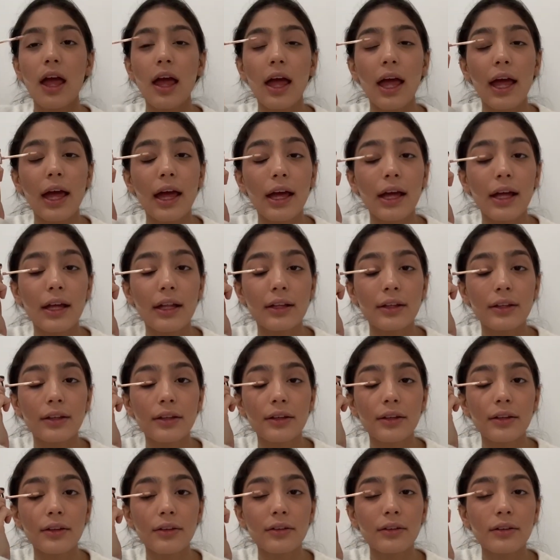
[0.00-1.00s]

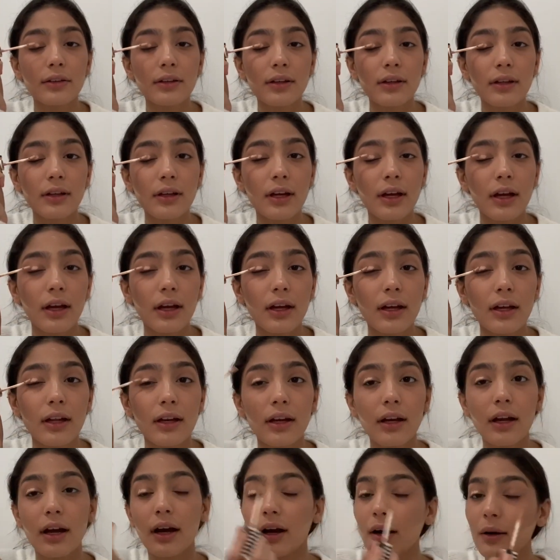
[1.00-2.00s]
and you
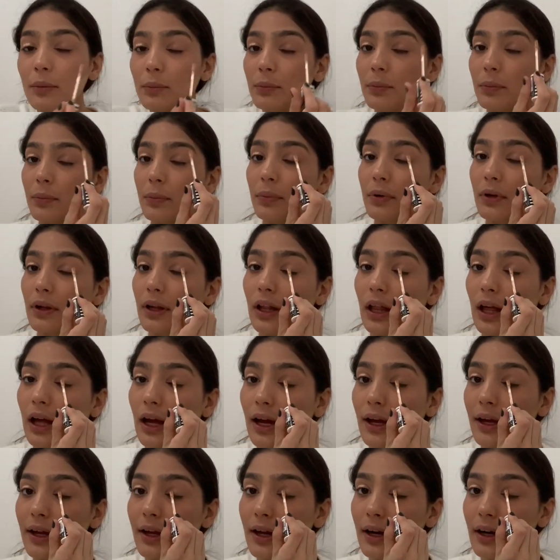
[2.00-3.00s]
can
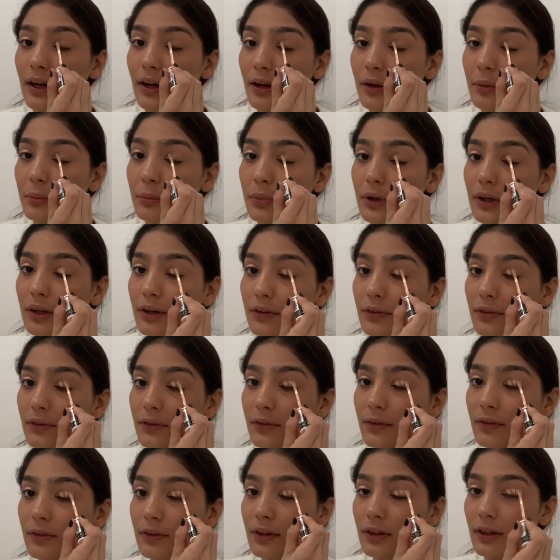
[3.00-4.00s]
apply a little bit
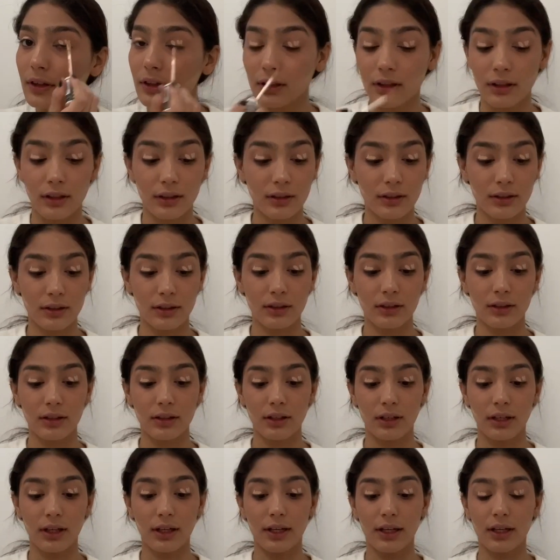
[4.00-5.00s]

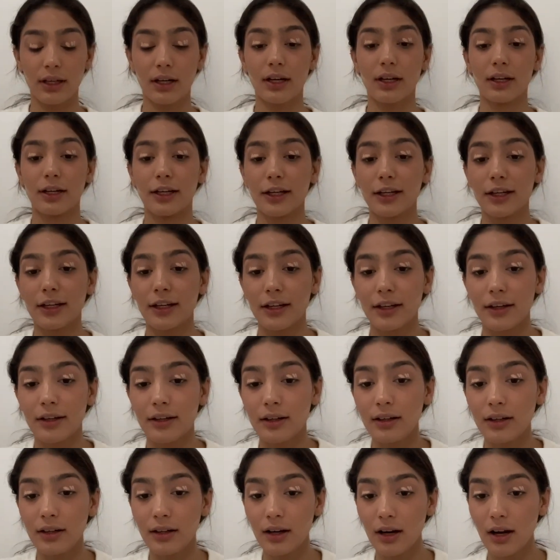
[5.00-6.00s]
of it in
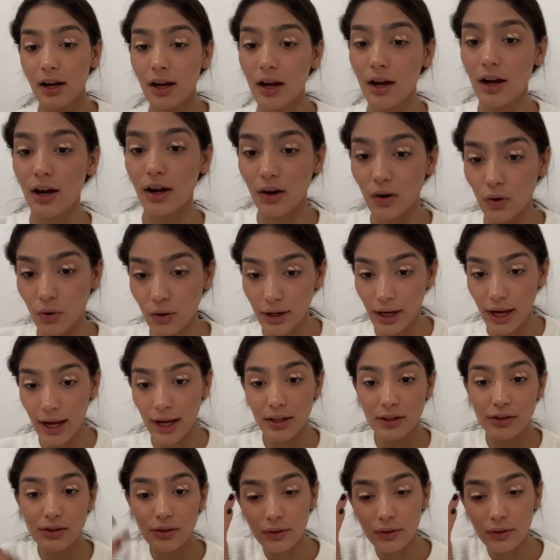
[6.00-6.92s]
here, okay?